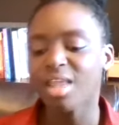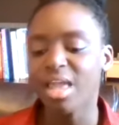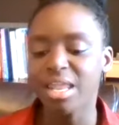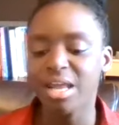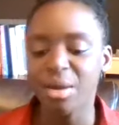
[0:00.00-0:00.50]

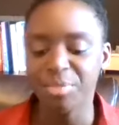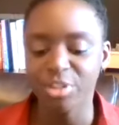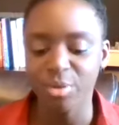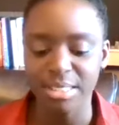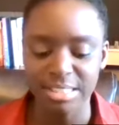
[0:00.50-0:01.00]
And um,
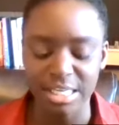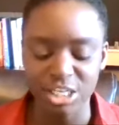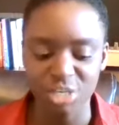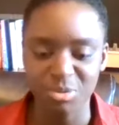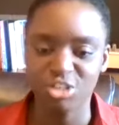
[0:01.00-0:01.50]
so I said,
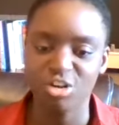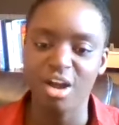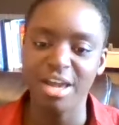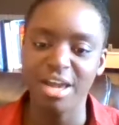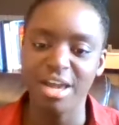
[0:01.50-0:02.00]
she was
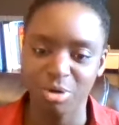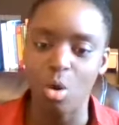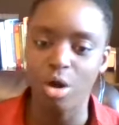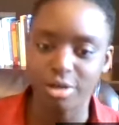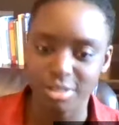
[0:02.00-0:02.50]
trying to bring
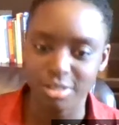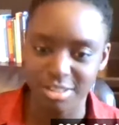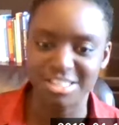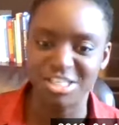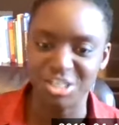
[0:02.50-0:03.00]
water to the
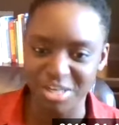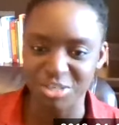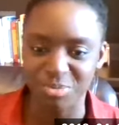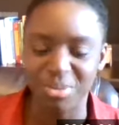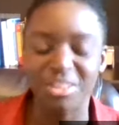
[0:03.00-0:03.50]

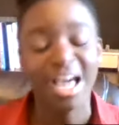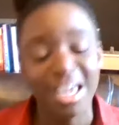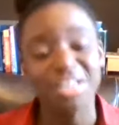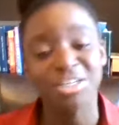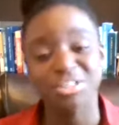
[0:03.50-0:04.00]
situation with the, I
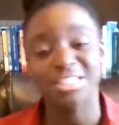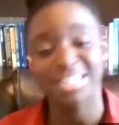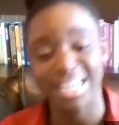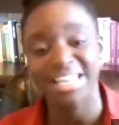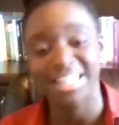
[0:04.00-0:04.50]

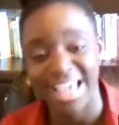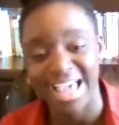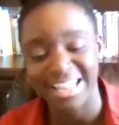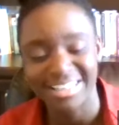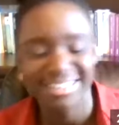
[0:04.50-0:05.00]
understand that.